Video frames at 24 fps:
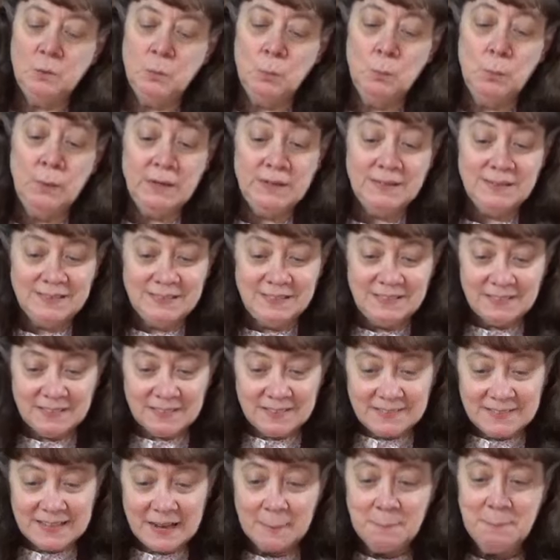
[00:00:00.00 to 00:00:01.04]
When
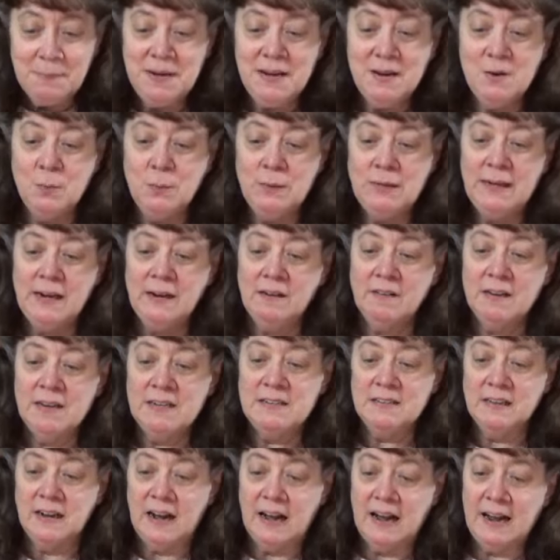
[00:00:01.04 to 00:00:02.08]
Giuseppe Guarneri
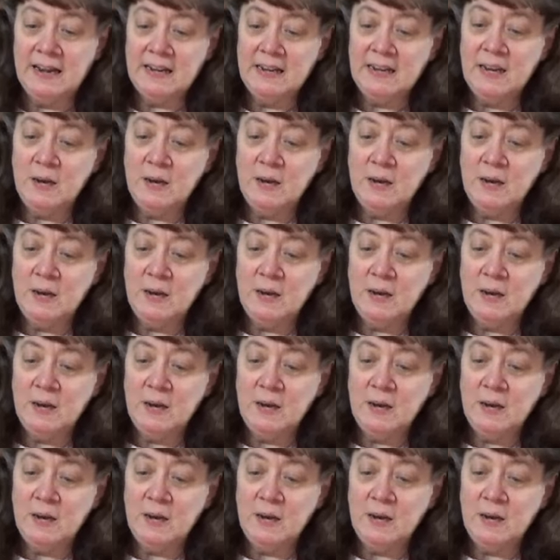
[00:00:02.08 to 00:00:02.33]
died,